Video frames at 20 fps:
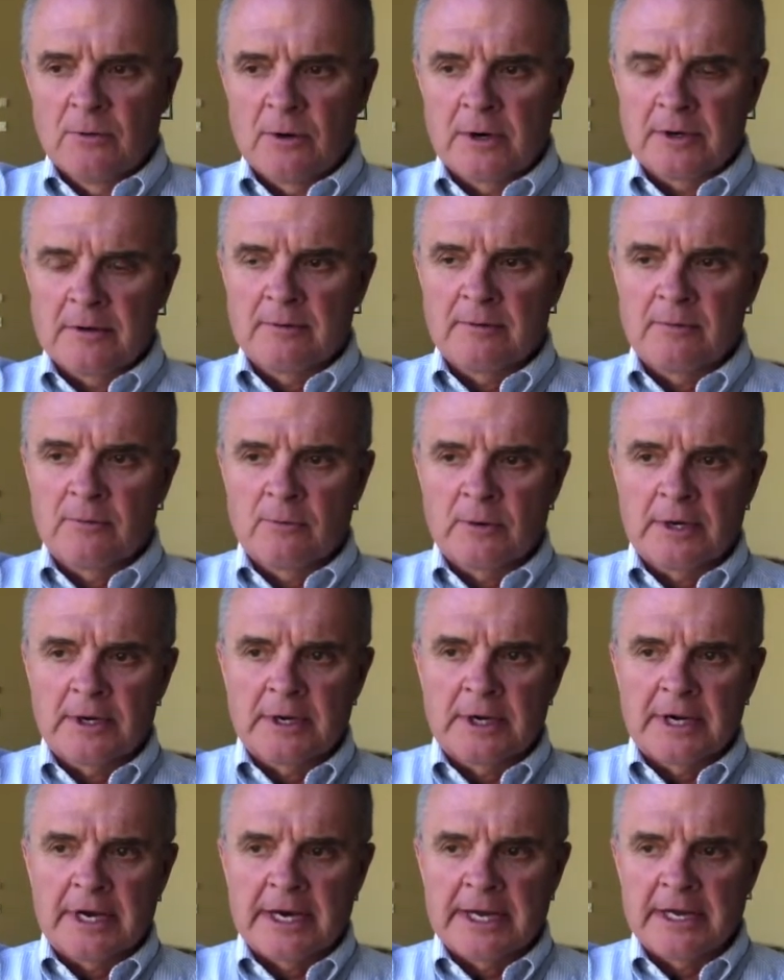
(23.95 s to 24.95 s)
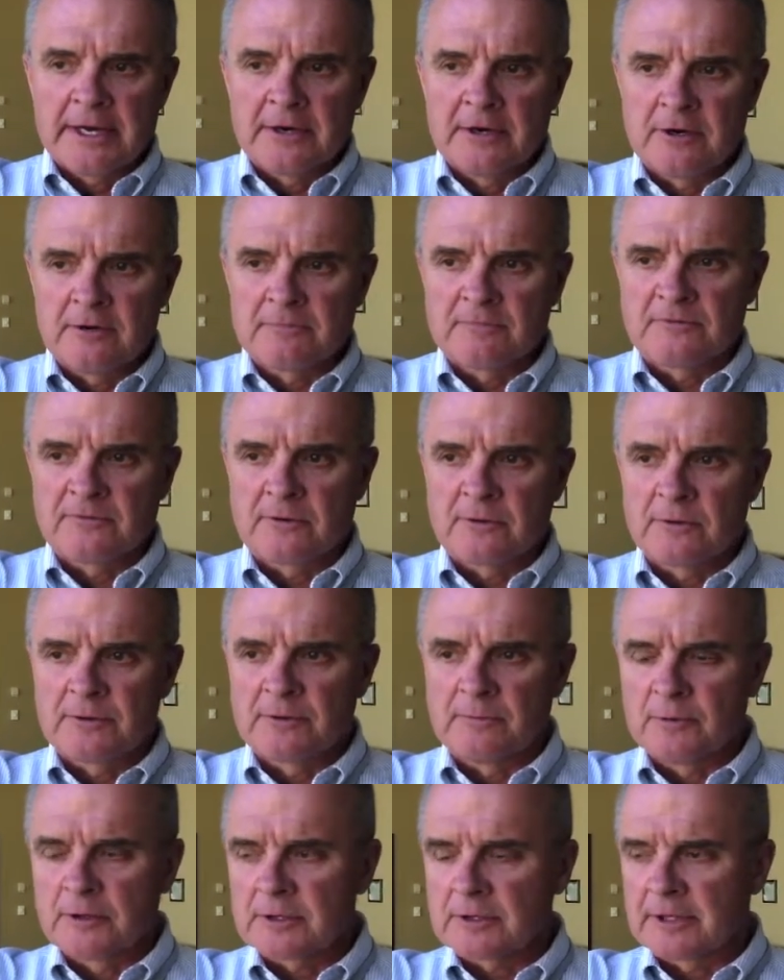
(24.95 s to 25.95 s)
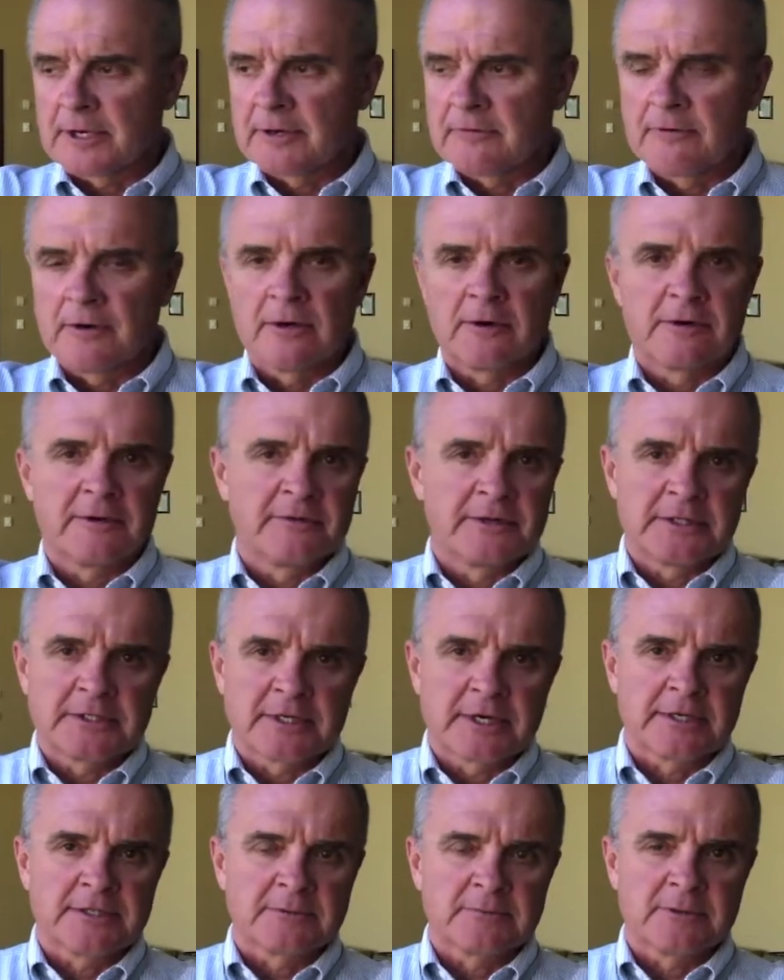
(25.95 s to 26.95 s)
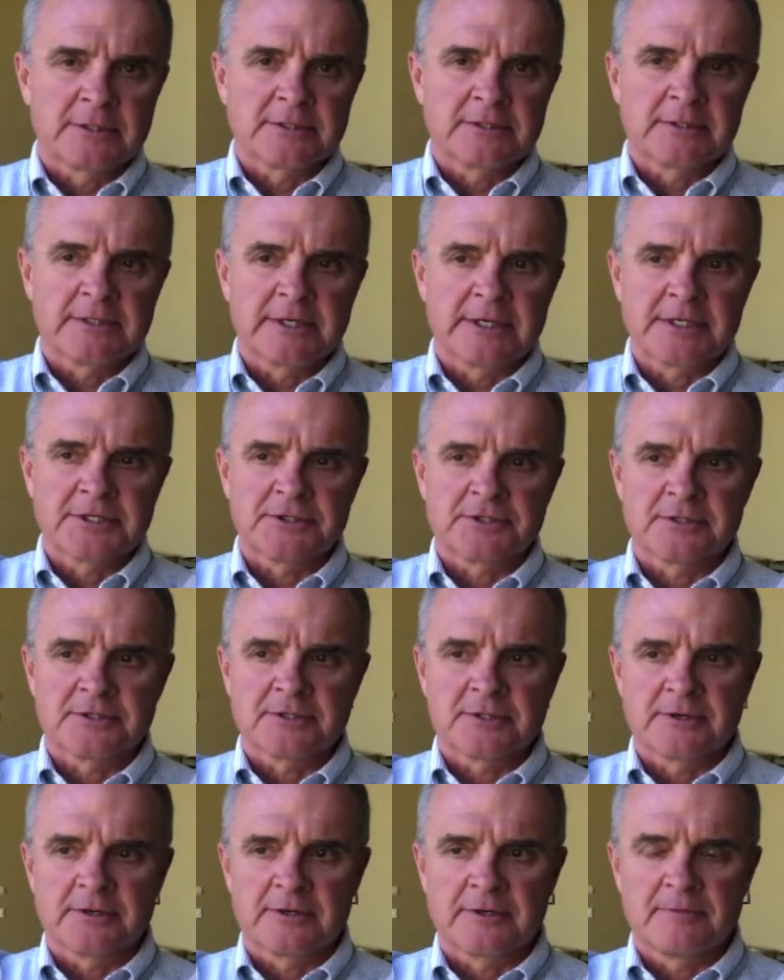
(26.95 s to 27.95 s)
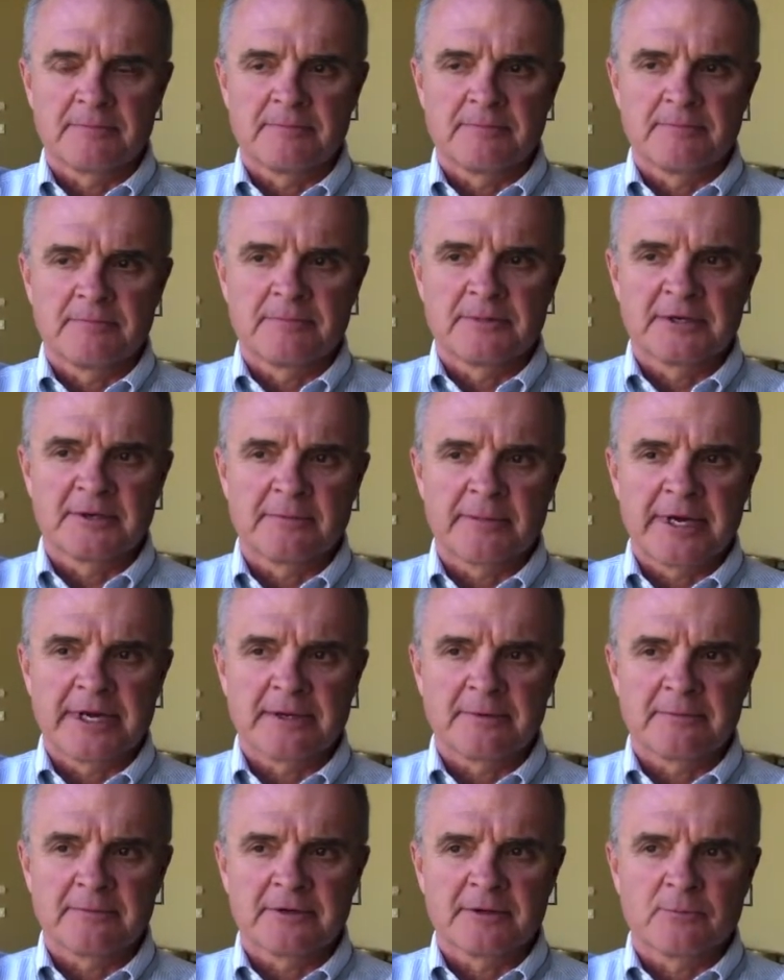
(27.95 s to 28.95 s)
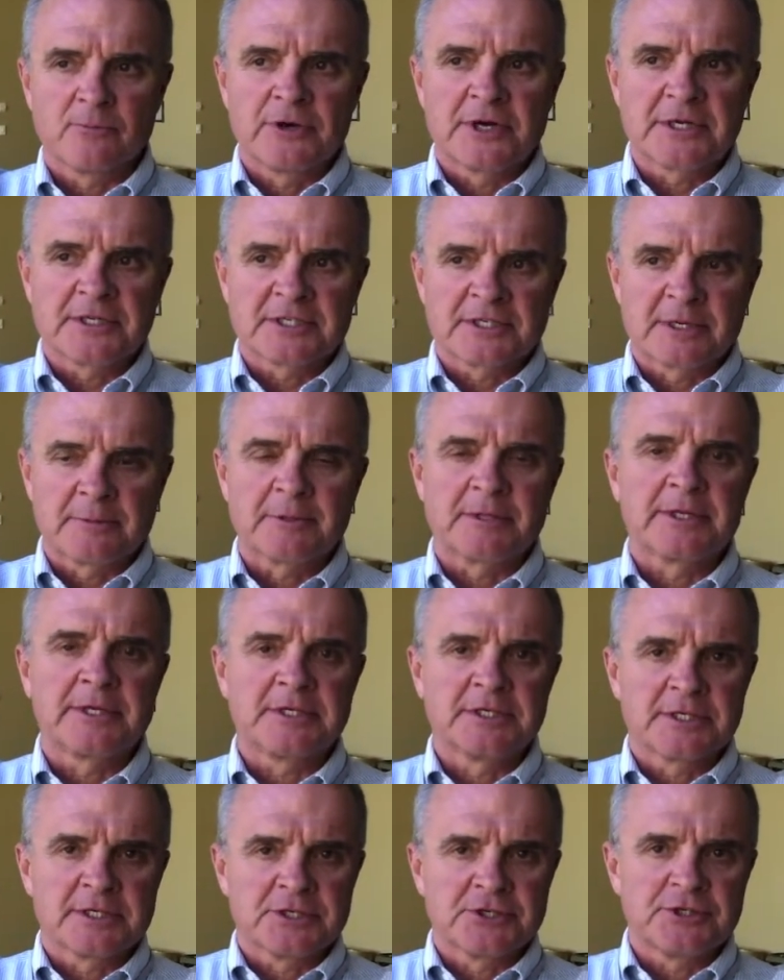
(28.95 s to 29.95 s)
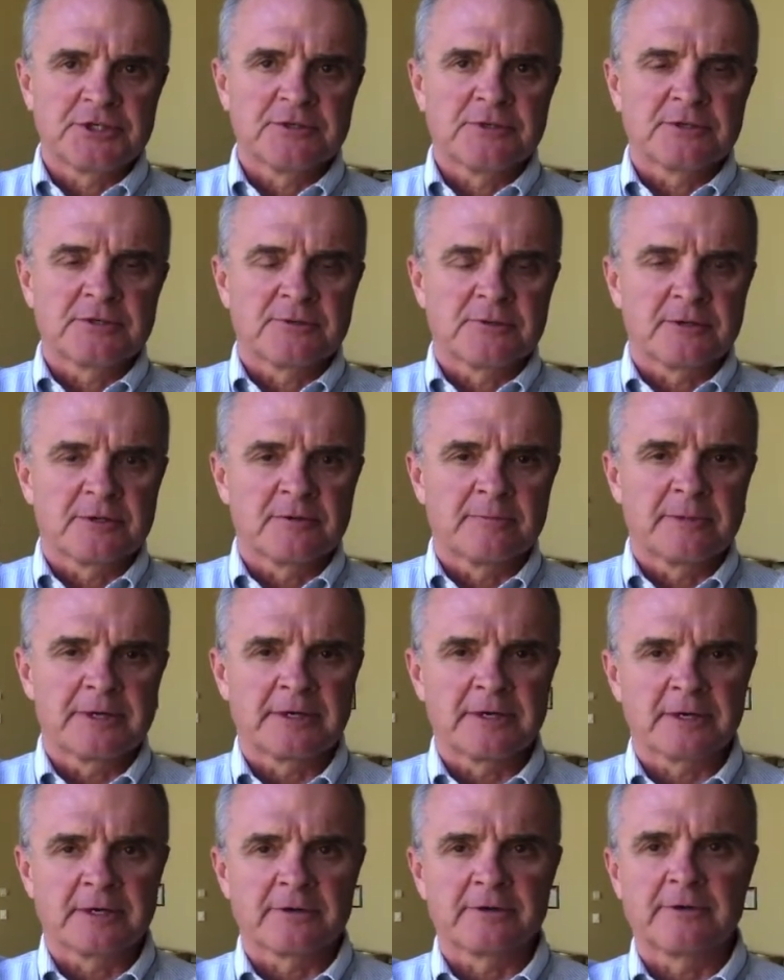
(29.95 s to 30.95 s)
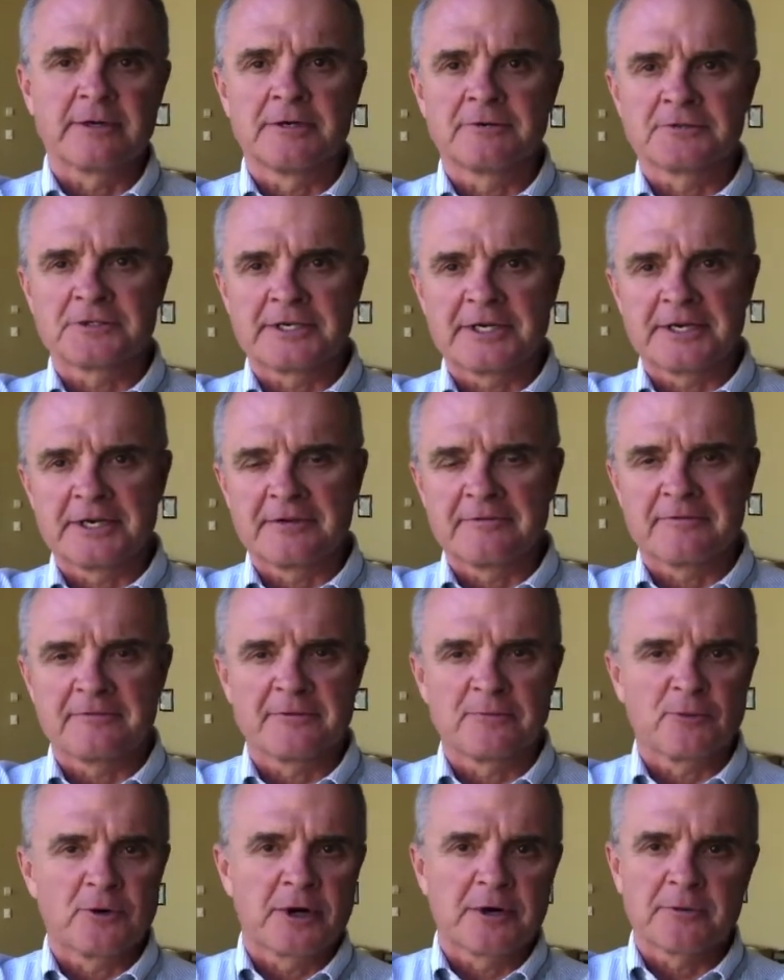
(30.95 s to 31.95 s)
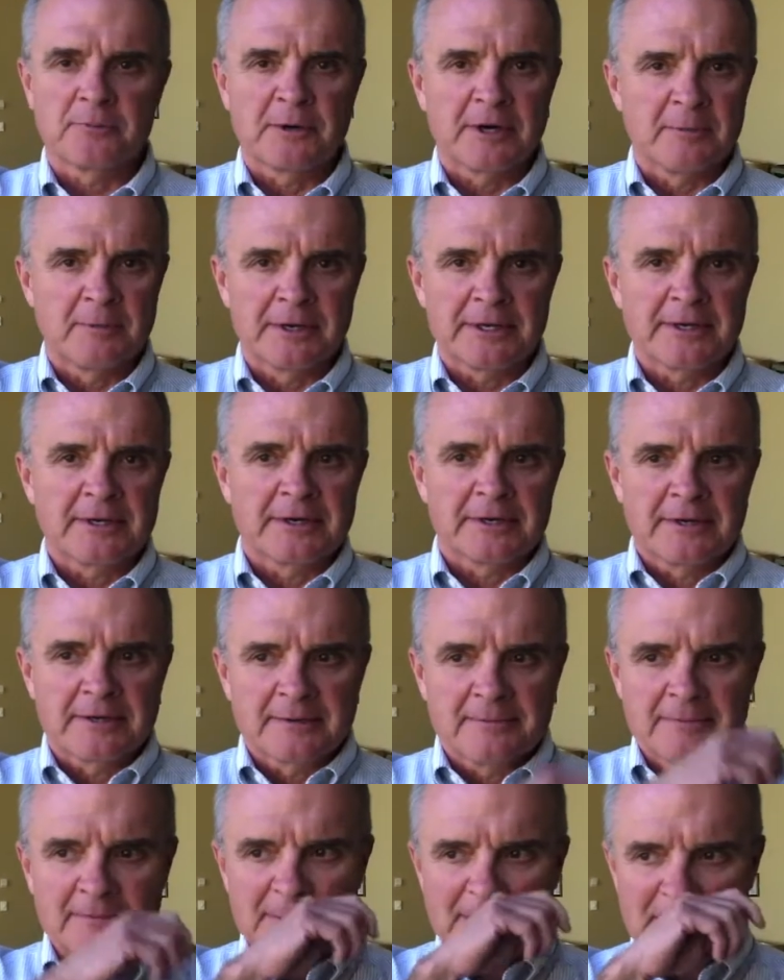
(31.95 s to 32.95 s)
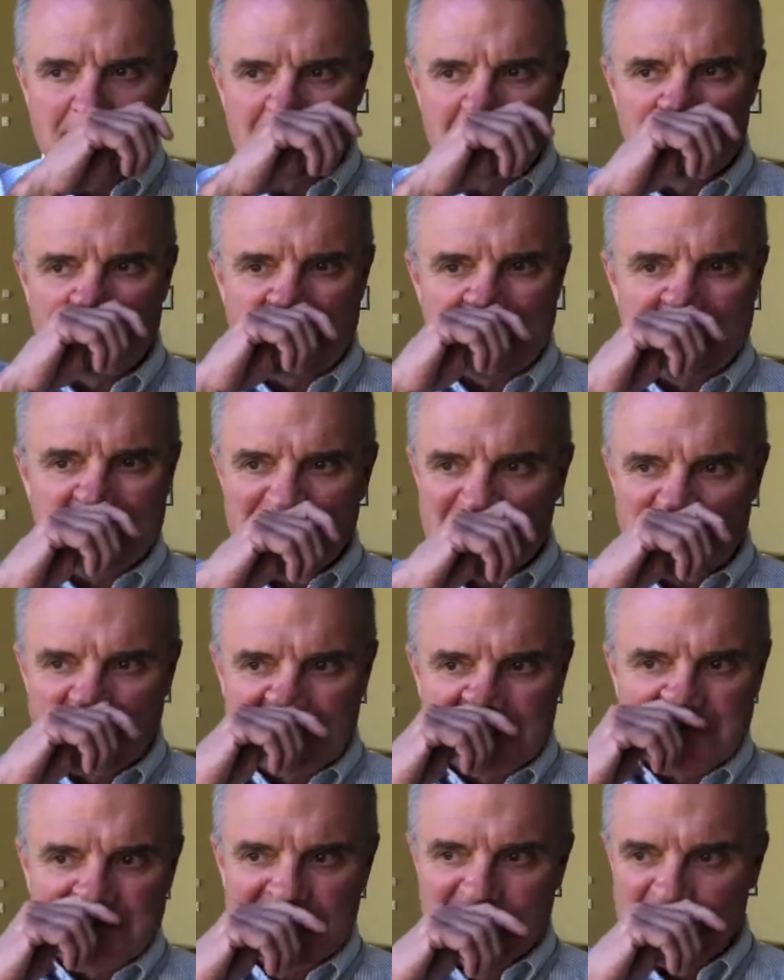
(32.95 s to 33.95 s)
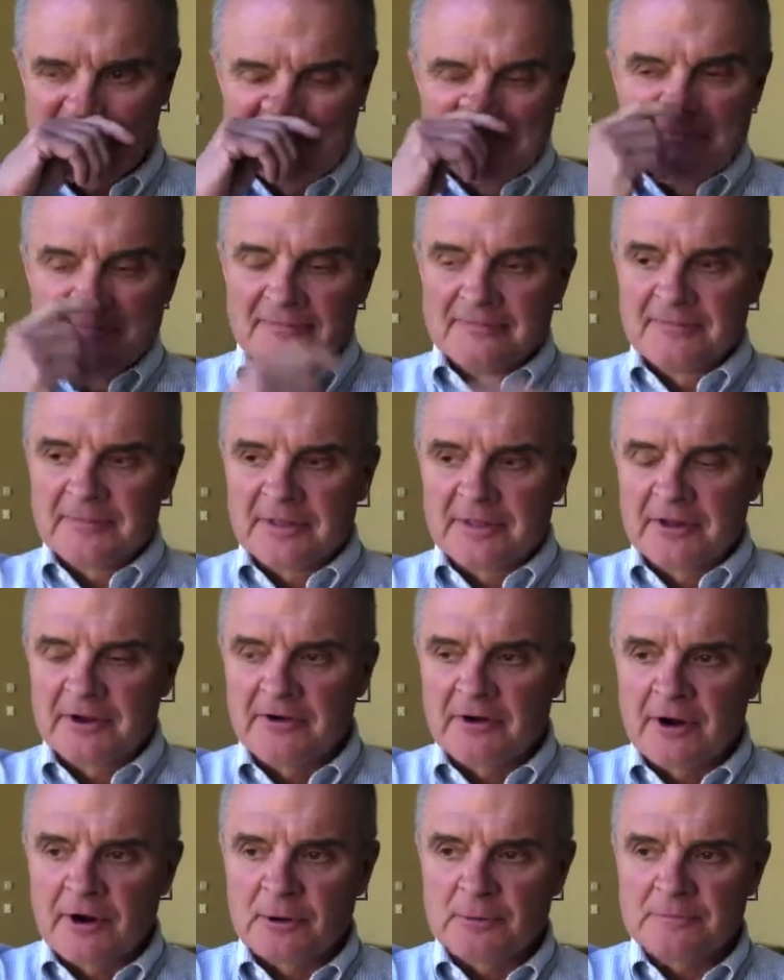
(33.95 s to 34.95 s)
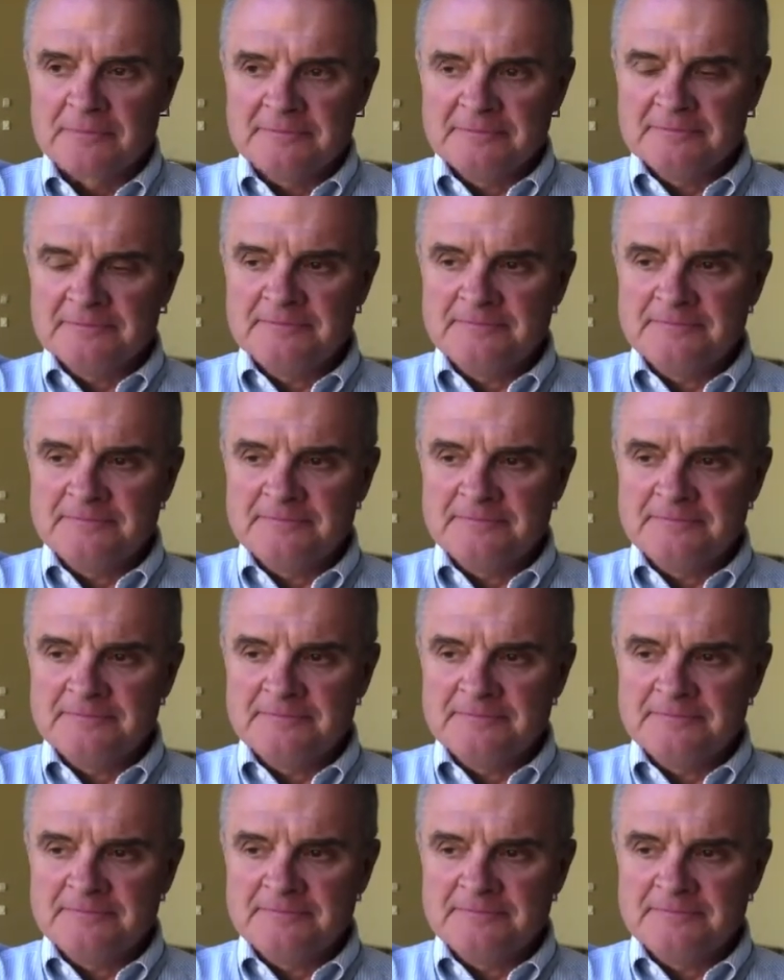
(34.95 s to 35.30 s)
what what I had hoped for with the book that I wrote and these kinds of presentations are to, to make to bring some of these issues to a little bit clearer understanding for the broader public, and to, you know, to make it clear that there are